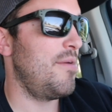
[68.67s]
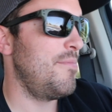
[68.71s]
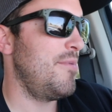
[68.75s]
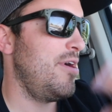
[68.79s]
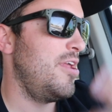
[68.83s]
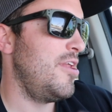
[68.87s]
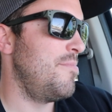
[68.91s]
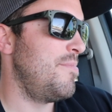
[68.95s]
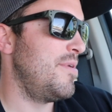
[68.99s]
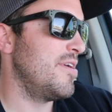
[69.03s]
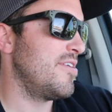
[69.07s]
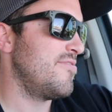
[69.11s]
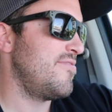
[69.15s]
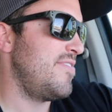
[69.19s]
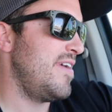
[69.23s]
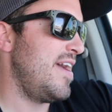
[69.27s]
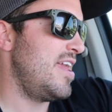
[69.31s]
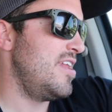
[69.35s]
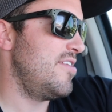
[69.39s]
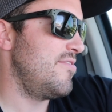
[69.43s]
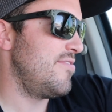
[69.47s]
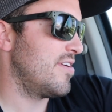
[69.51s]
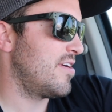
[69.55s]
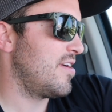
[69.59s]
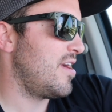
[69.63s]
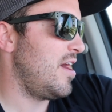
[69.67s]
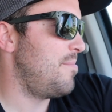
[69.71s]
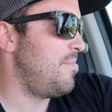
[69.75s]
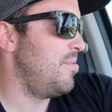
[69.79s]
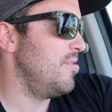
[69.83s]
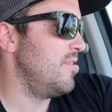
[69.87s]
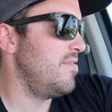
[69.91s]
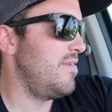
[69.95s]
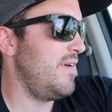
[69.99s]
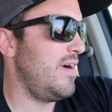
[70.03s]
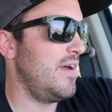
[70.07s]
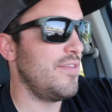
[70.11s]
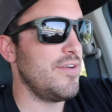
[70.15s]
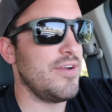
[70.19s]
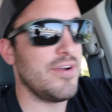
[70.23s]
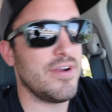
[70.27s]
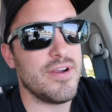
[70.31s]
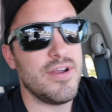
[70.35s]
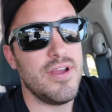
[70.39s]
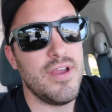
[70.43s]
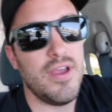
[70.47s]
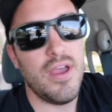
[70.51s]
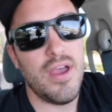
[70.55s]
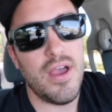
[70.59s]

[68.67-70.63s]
I'm not a big fan of a couple of other